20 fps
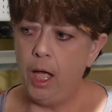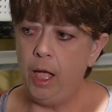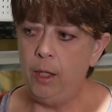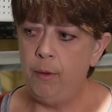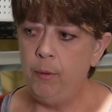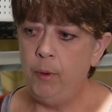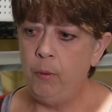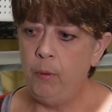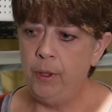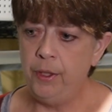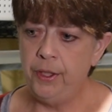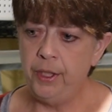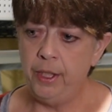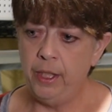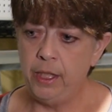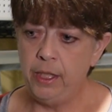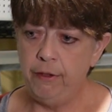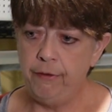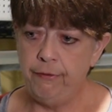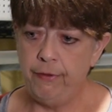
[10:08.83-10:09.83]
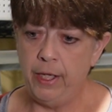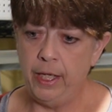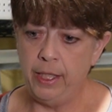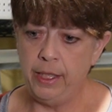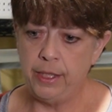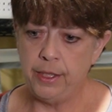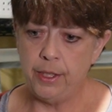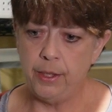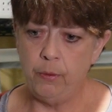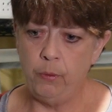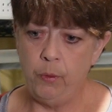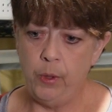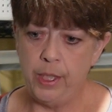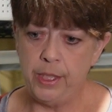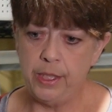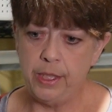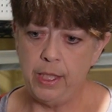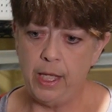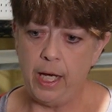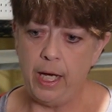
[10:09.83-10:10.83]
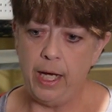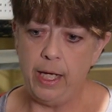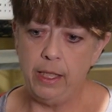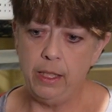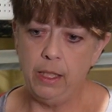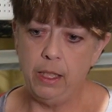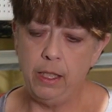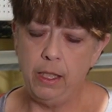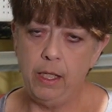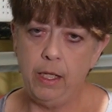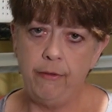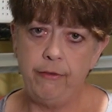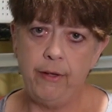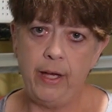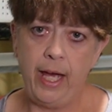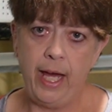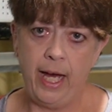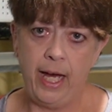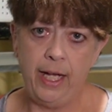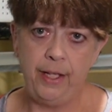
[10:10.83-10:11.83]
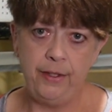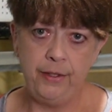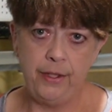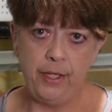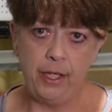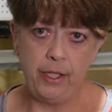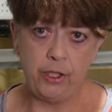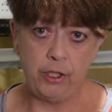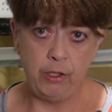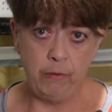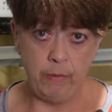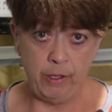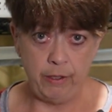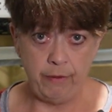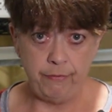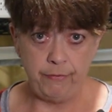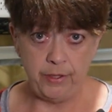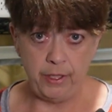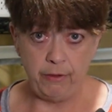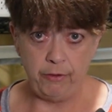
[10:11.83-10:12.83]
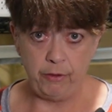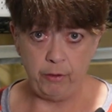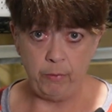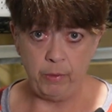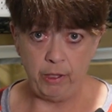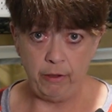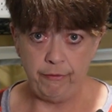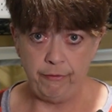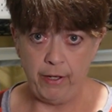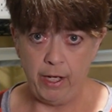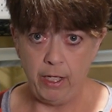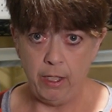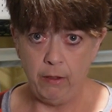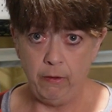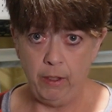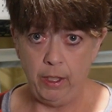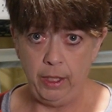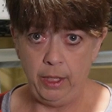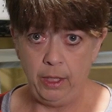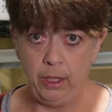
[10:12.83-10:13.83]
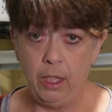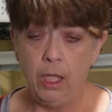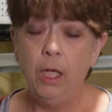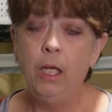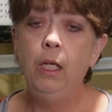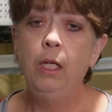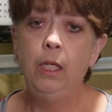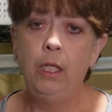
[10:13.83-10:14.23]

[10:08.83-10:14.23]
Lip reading: The one thing I did find was that if I had a dehumidifier running,